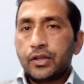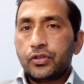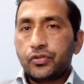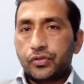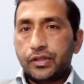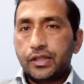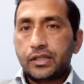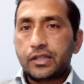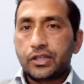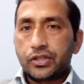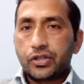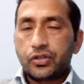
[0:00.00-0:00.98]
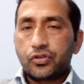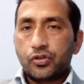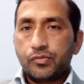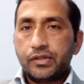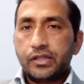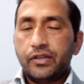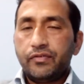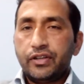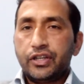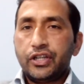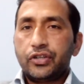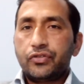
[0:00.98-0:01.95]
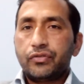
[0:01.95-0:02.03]
So this constructor obviously we
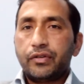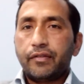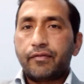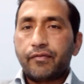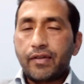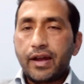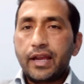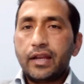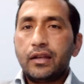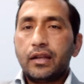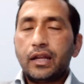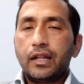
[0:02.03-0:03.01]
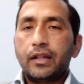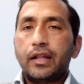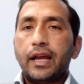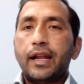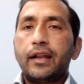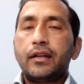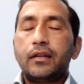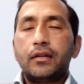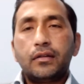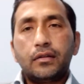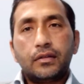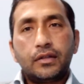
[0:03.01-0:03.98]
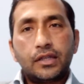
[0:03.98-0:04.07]
need to define, and then
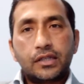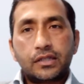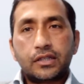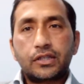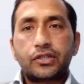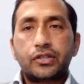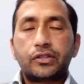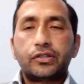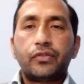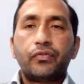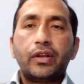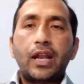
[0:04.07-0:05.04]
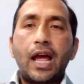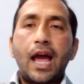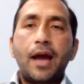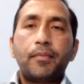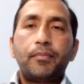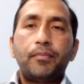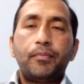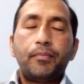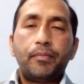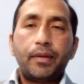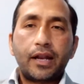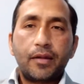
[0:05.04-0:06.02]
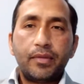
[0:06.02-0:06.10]
this constructor will have
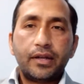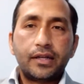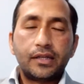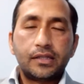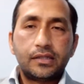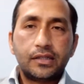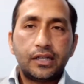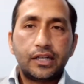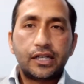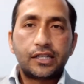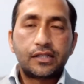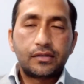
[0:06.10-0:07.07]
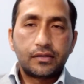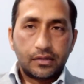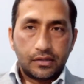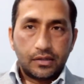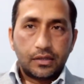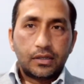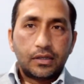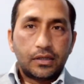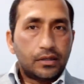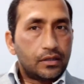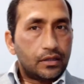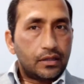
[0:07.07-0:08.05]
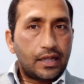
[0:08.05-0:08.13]
parameters in its
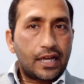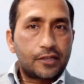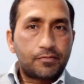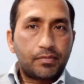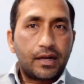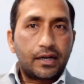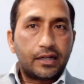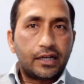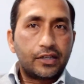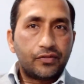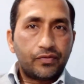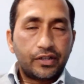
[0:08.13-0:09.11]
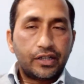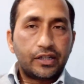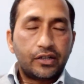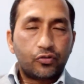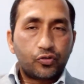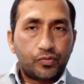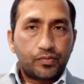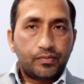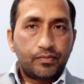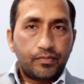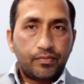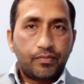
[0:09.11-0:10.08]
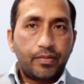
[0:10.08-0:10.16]
last part, that is within those
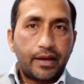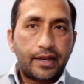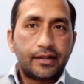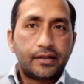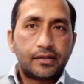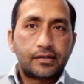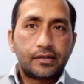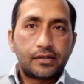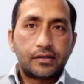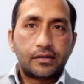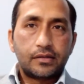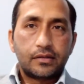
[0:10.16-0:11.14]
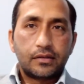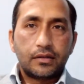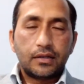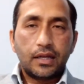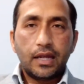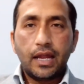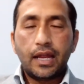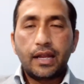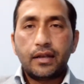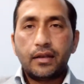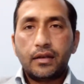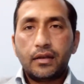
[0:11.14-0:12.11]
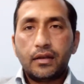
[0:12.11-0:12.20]
parentheses,
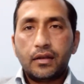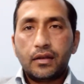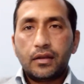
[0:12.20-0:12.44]
and